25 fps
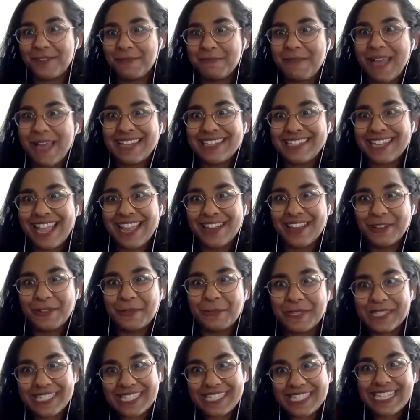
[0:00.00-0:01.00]
My title
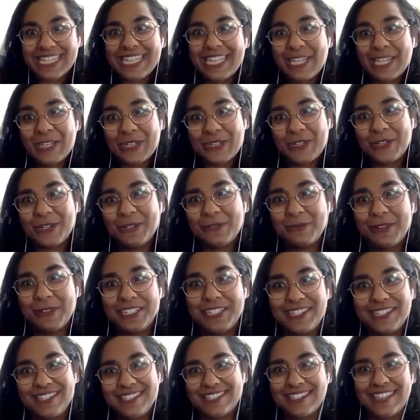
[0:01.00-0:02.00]
was Tinder,
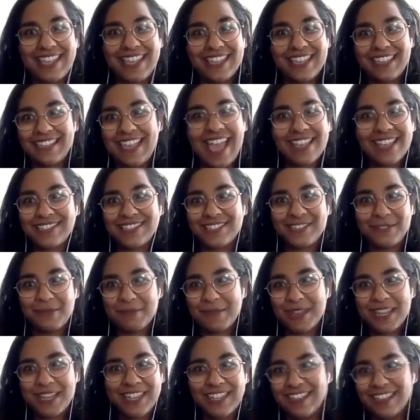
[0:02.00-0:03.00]
which is like has too
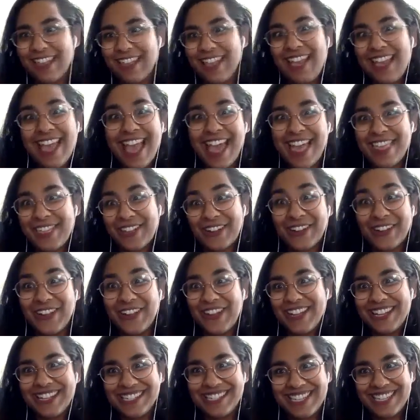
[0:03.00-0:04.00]
many other
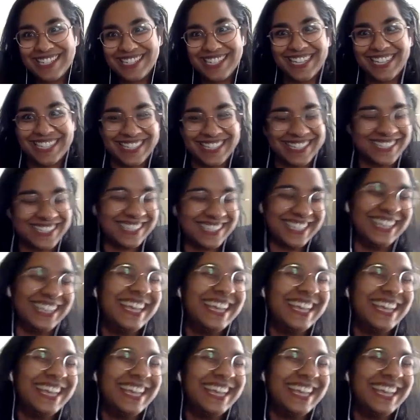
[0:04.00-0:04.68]
connotations.